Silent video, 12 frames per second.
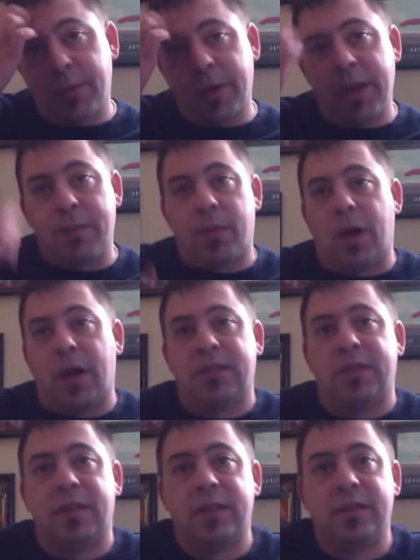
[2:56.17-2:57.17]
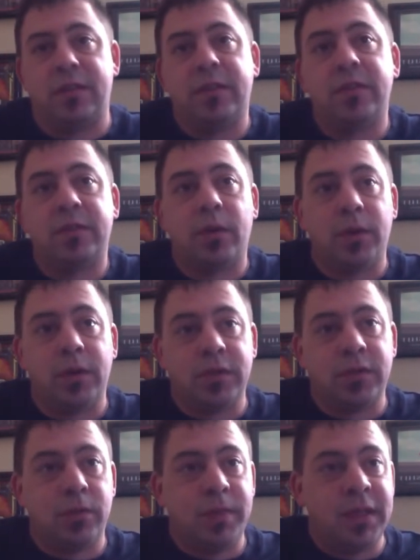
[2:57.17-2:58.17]
printing process is going
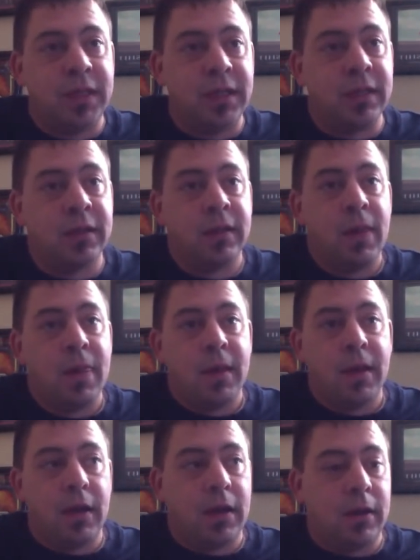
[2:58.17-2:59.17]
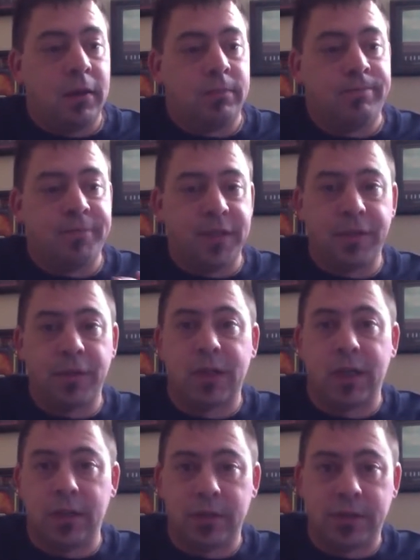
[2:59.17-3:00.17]
to be different
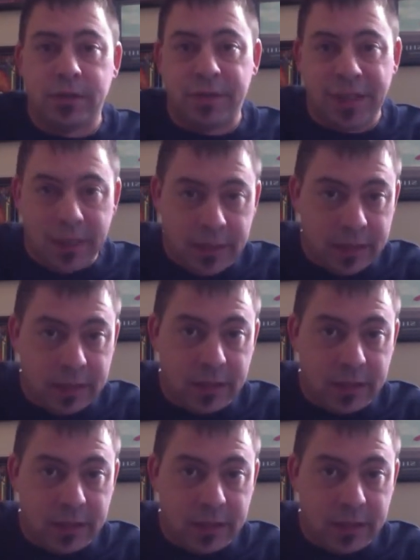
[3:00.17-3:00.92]
colors of ink